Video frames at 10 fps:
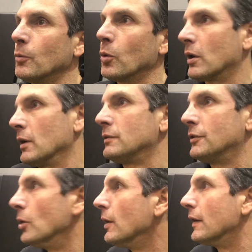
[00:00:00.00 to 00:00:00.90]
we're going
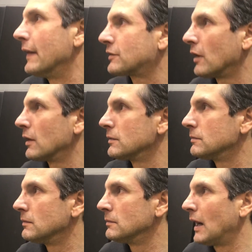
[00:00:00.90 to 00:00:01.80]
to do it. That's our
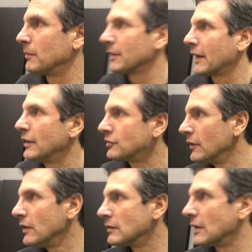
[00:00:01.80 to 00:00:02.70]
obligation
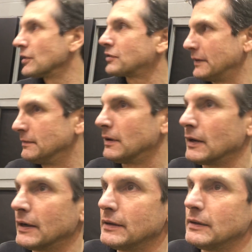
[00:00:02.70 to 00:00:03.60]
to the university.
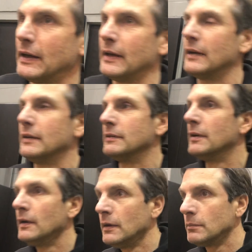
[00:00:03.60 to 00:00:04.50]
All right,
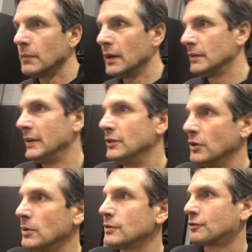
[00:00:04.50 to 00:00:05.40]
but in
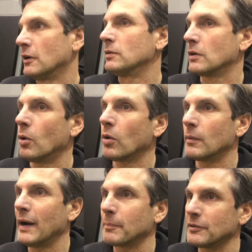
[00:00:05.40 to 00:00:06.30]
doing so, the
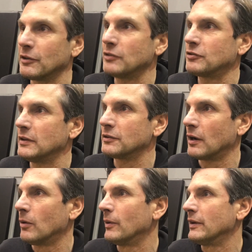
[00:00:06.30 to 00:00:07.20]
quarterback position is
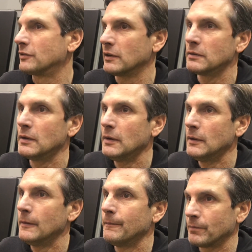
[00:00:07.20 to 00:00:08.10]
always
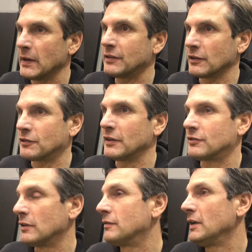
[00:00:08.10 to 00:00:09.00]
it's a
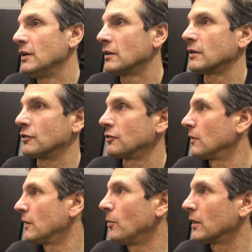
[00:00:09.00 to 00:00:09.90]
sensitive deal because there's
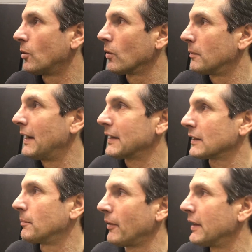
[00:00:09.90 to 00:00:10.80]
only one quarterback
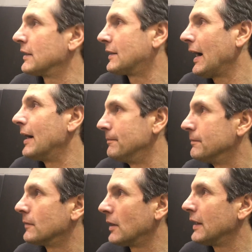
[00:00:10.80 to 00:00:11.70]
that can play at a time,
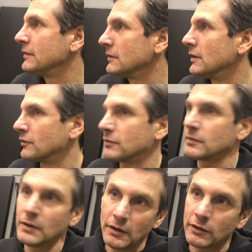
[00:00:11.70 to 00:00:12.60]
right? There's
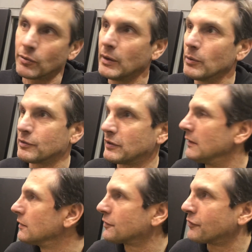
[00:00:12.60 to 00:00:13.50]
3
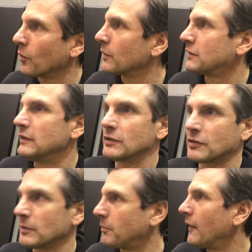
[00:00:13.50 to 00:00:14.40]
receivers, 4
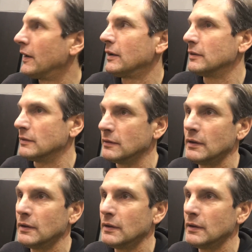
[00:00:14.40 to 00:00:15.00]
receivers can play, and